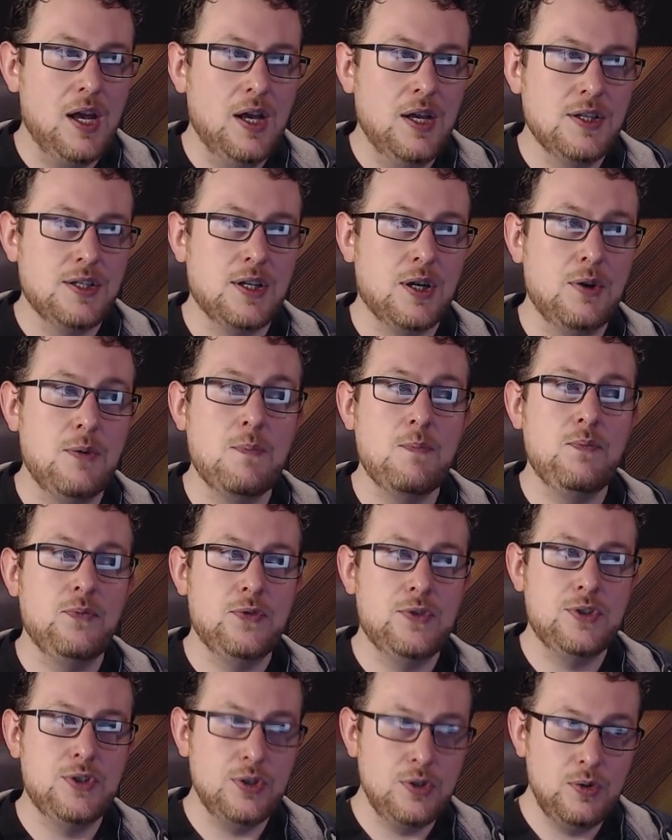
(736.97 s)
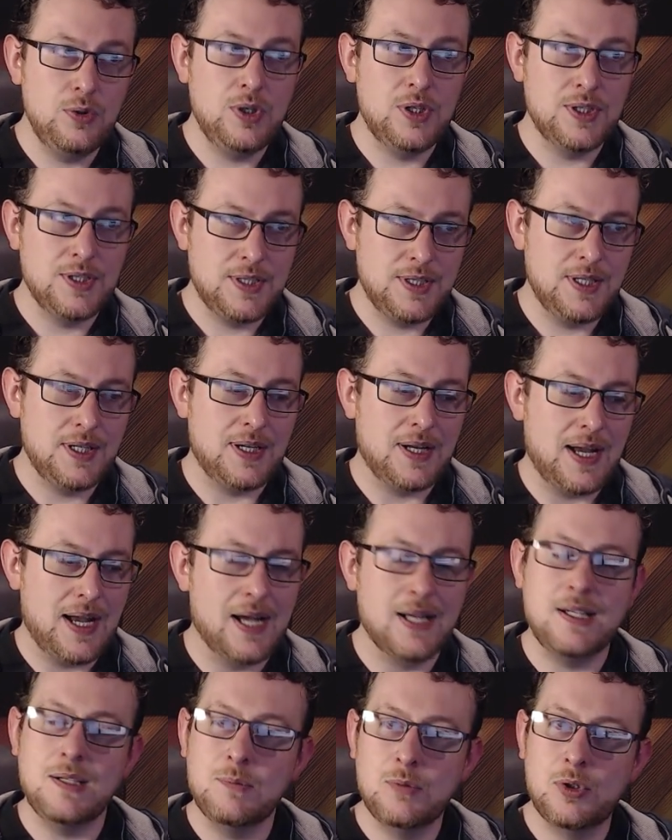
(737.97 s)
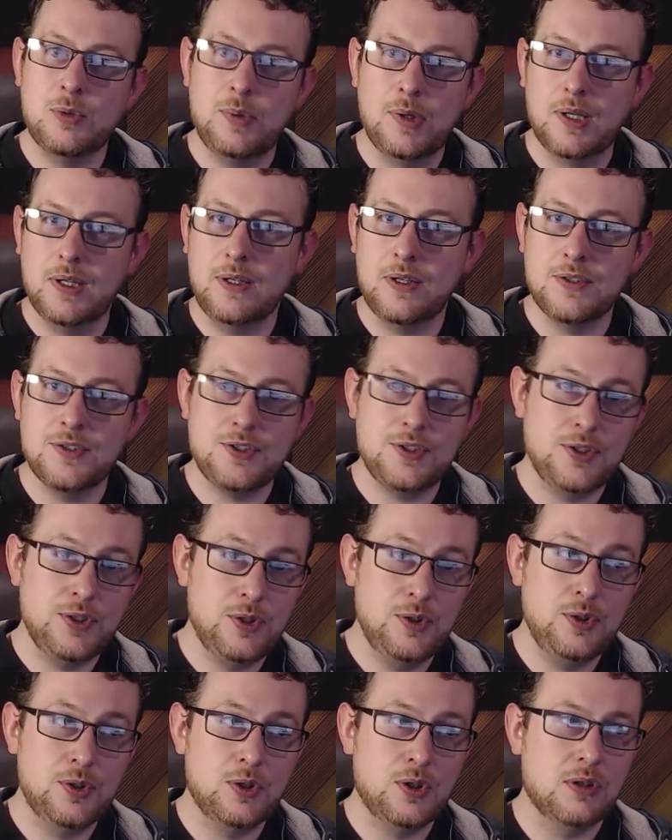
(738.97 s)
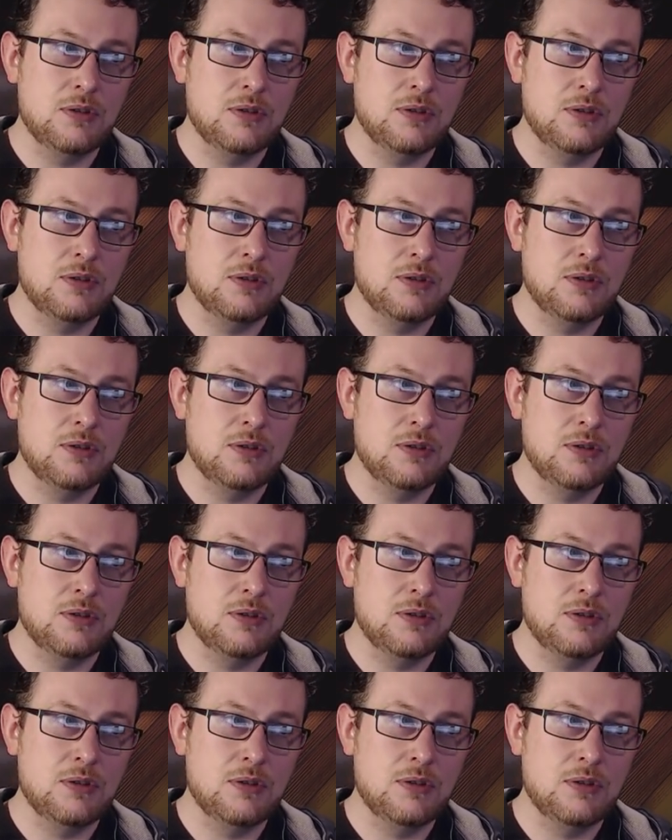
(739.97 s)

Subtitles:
So do consider adding more polygons to your